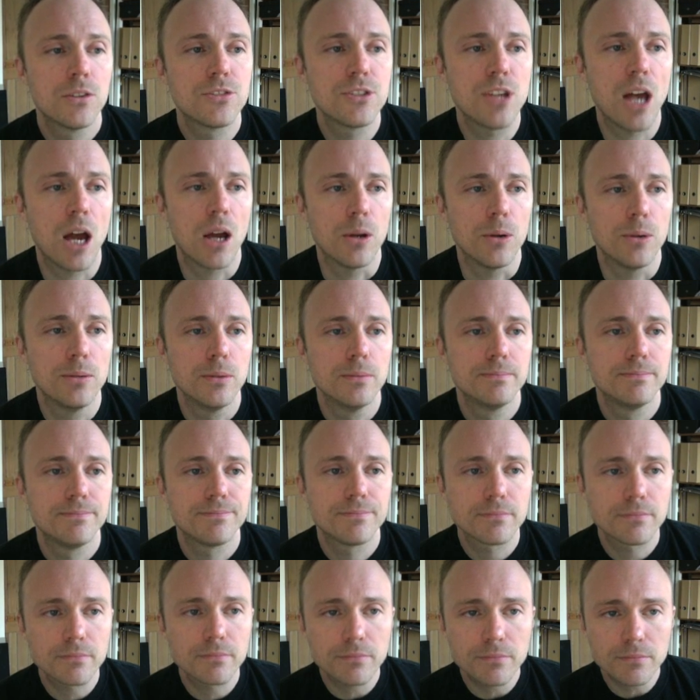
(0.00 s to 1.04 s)
So
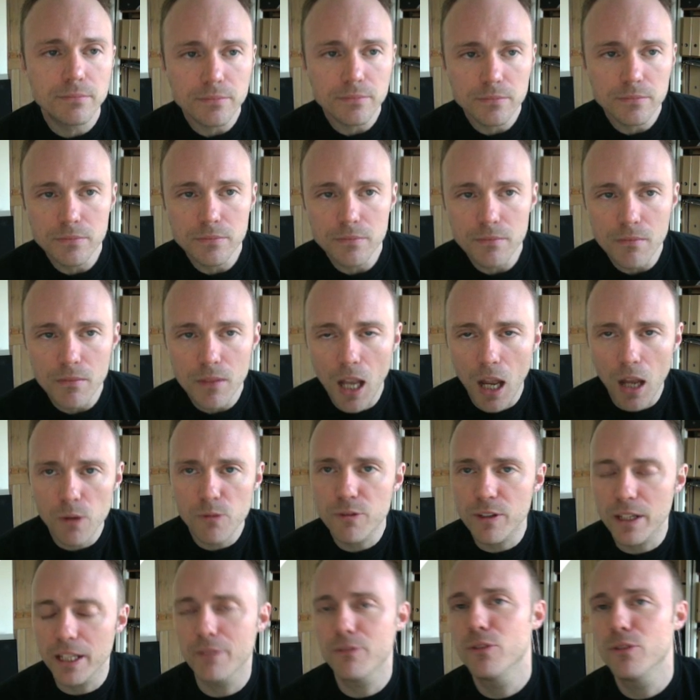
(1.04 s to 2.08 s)

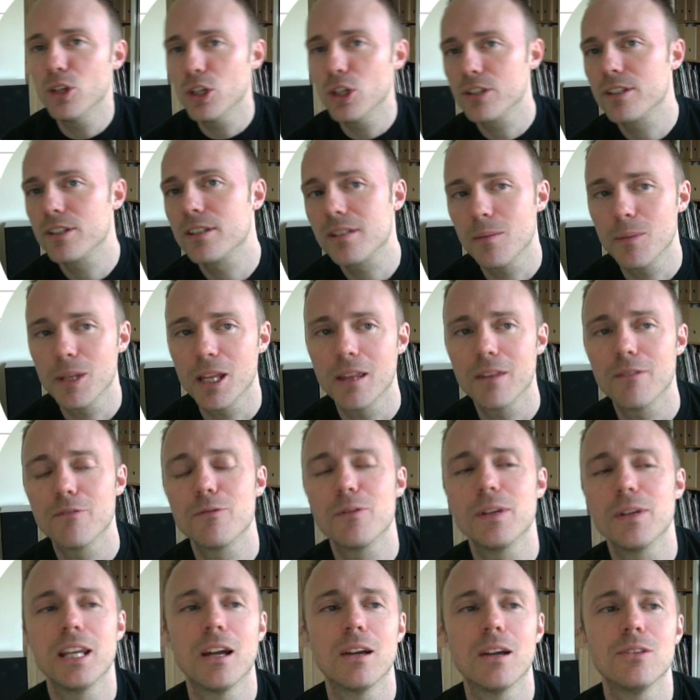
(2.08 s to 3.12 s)
hopefully if you looked at some of the other
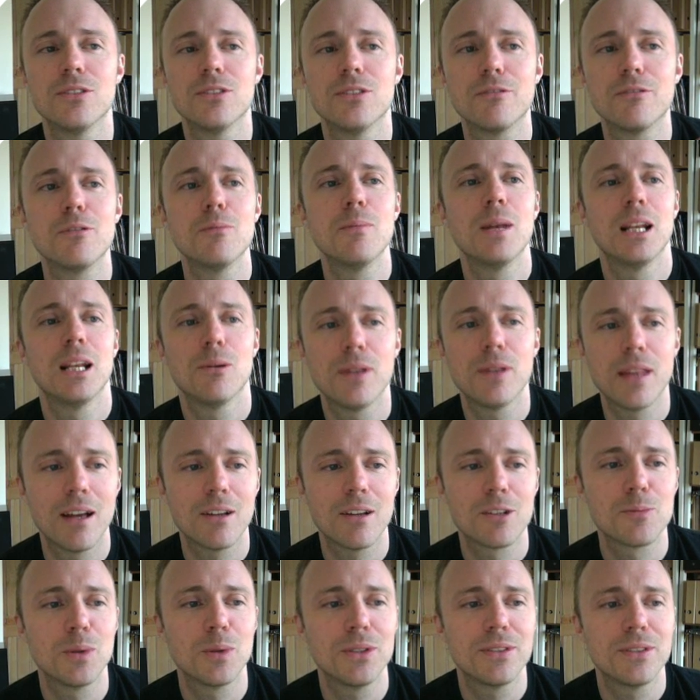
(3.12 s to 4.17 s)
videos, you're familiar with
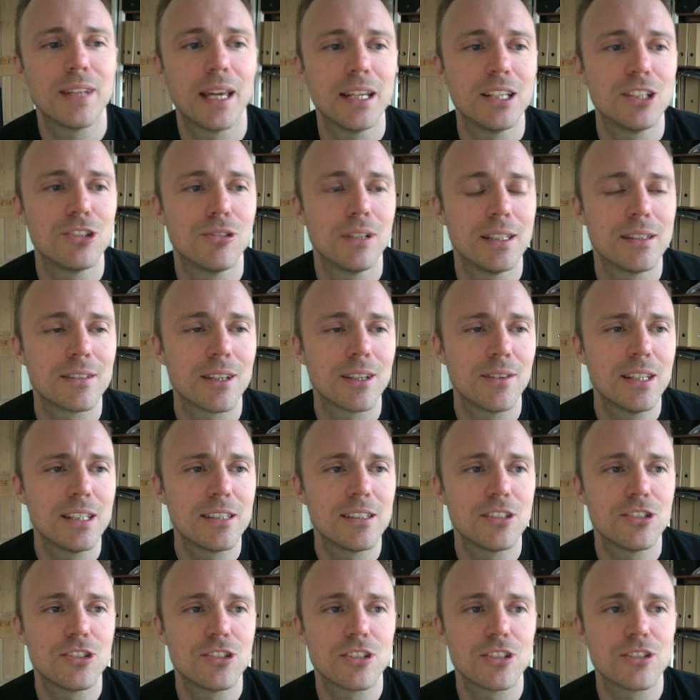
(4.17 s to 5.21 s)
how to put data in. So
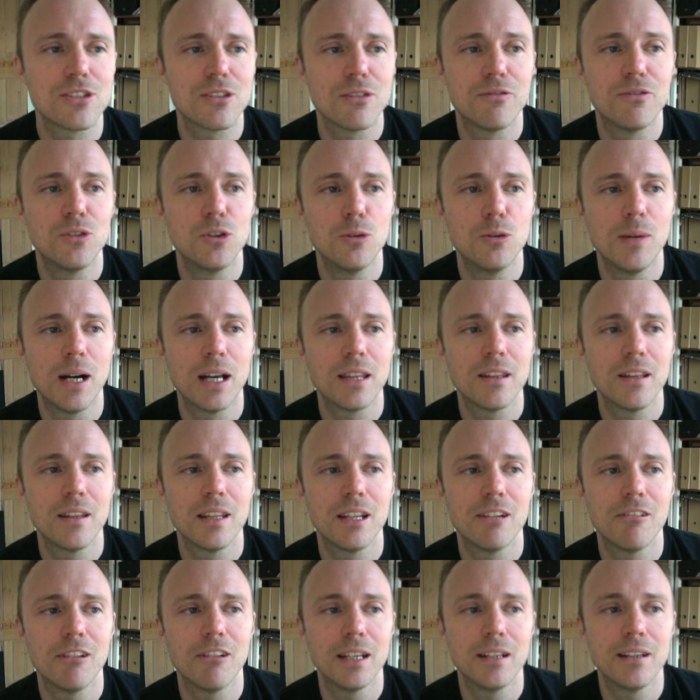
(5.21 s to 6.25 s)
this is just the format
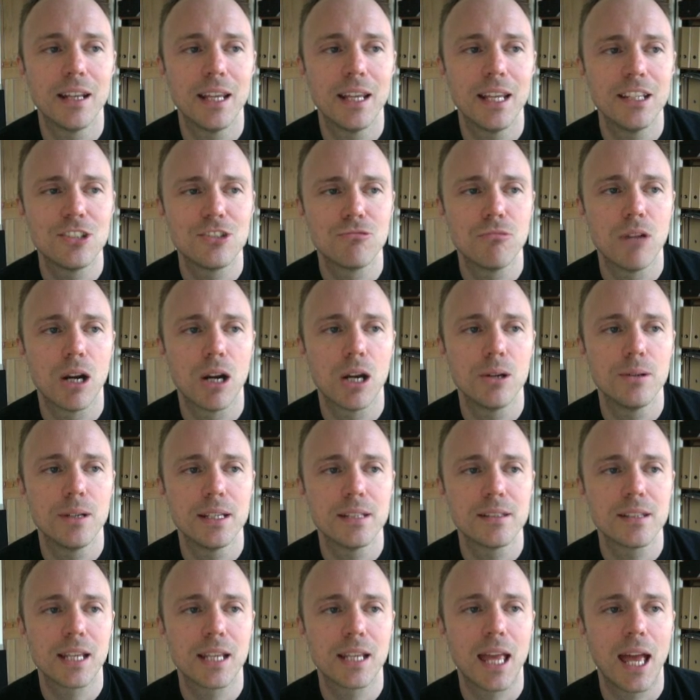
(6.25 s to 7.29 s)
that they're in. Each row
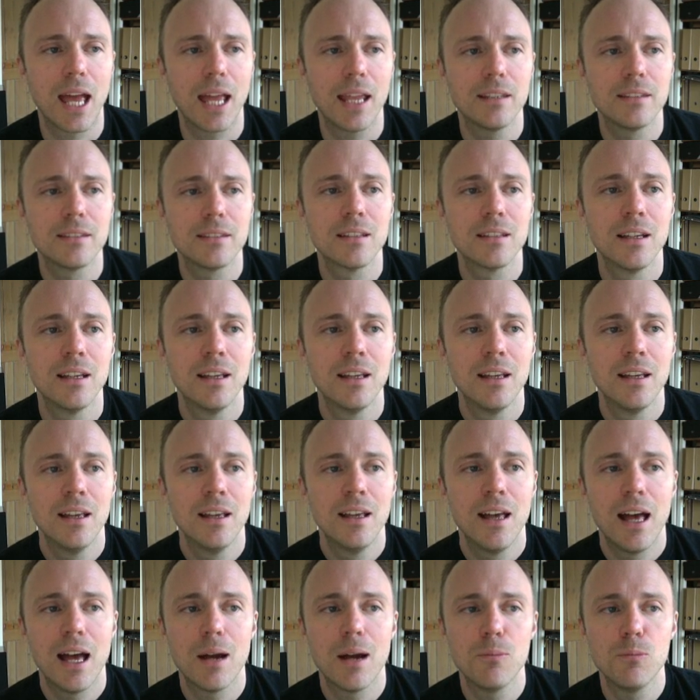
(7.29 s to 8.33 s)
is a case,
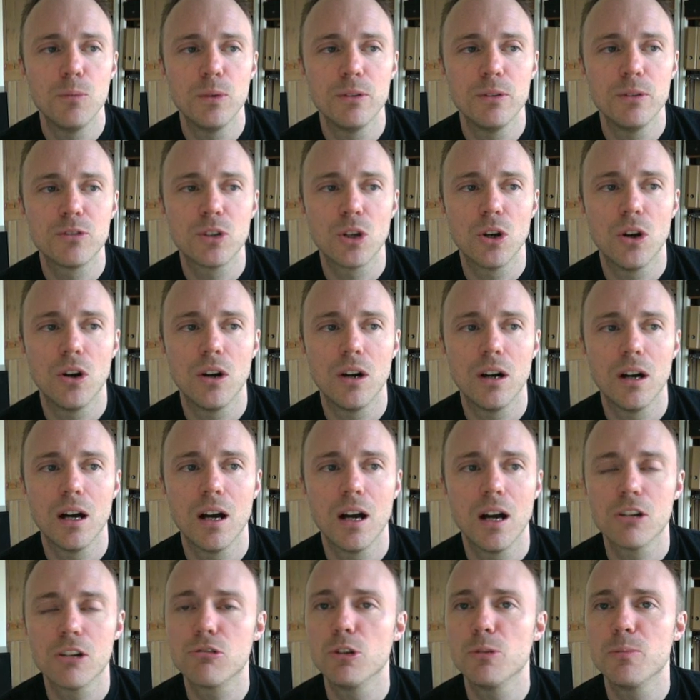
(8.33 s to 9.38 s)
and we've got
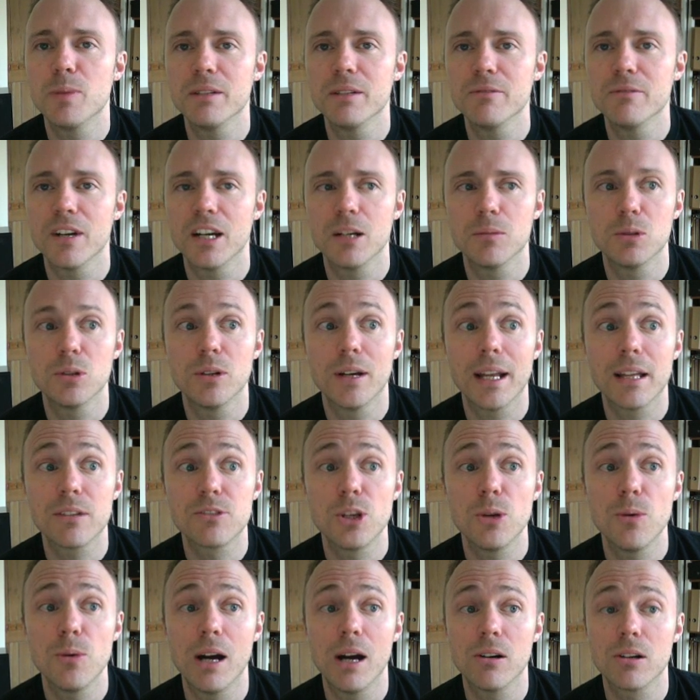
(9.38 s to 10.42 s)
a grouping variable and
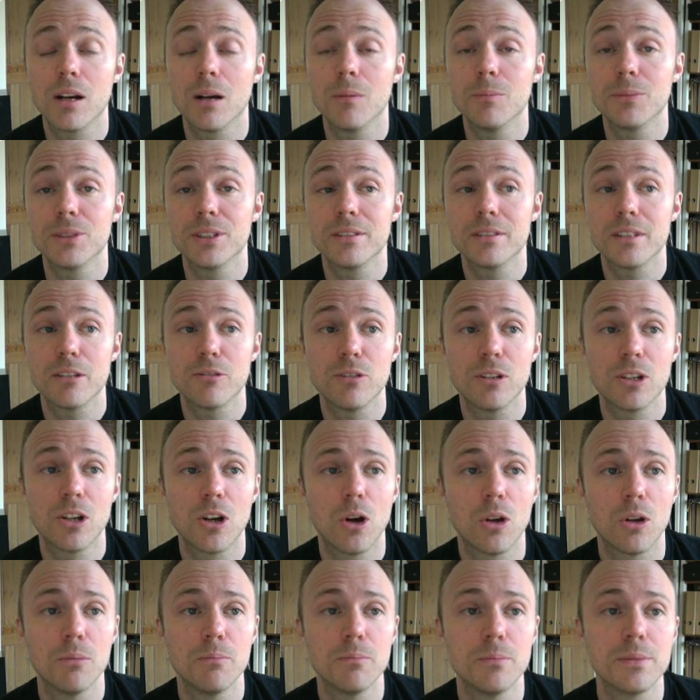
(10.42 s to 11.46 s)
our two outcomes as
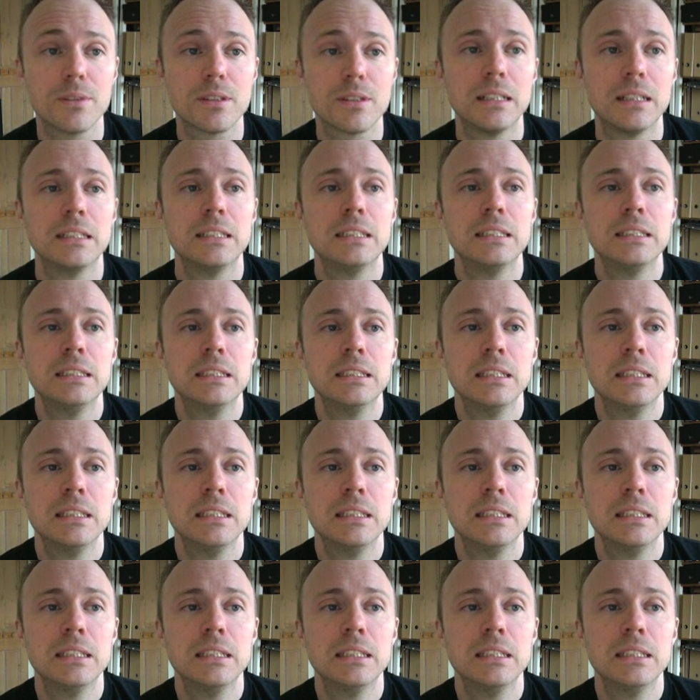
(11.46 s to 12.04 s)
different columns.